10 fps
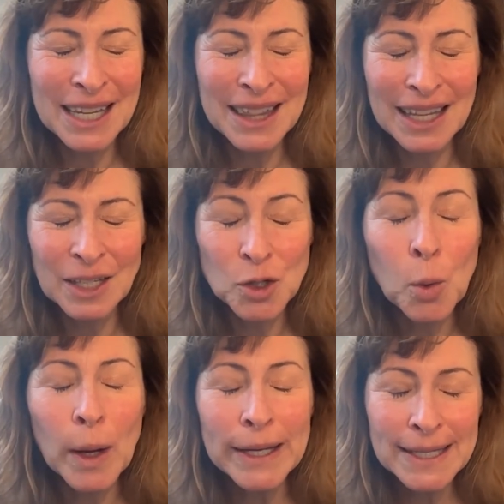I think,
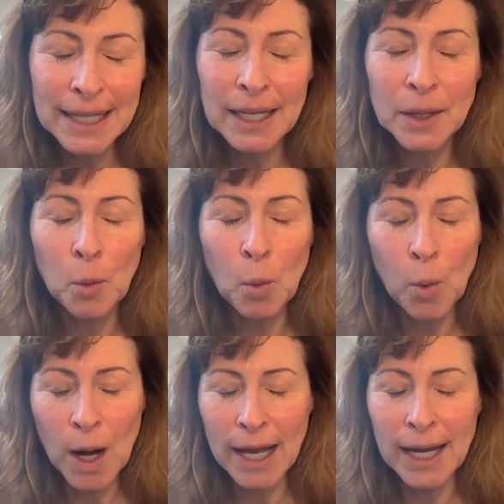
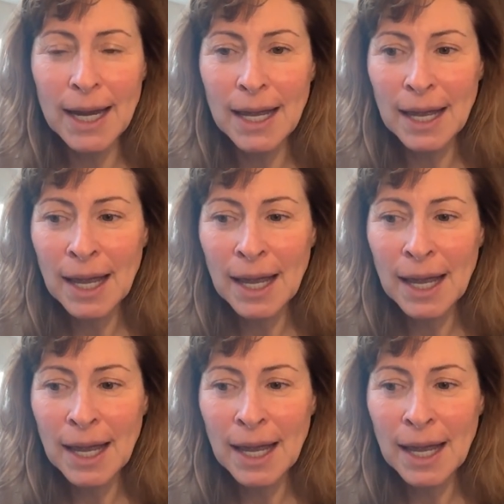21,